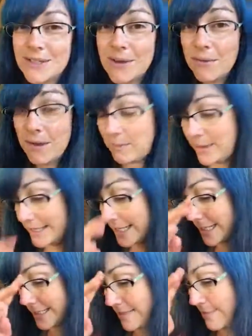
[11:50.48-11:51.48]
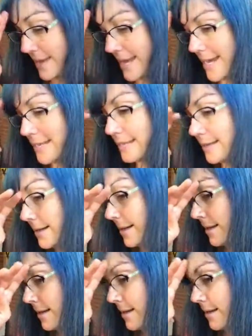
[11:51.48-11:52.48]
So I went and picked out some paint,
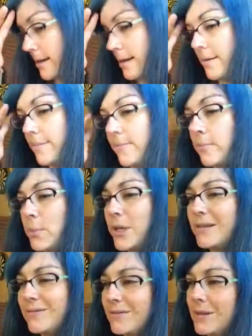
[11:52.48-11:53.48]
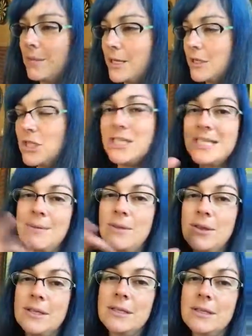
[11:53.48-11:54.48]
but just some of
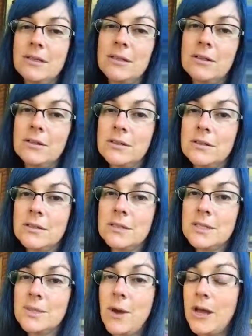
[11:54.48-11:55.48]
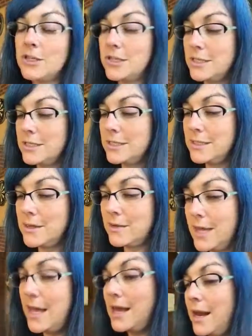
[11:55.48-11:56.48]
the little swatches so
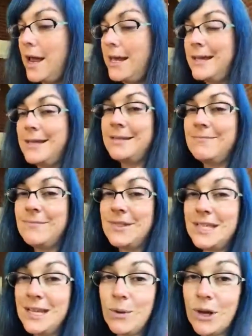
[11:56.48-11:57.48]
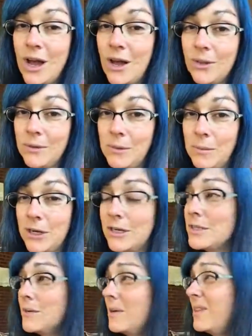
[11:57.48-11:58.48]
that I can see what color we want to
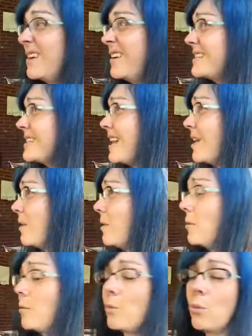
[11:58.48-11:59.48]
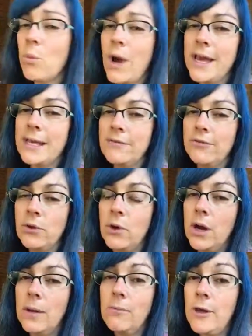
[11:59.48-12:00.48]
do in there. It's got a white floor,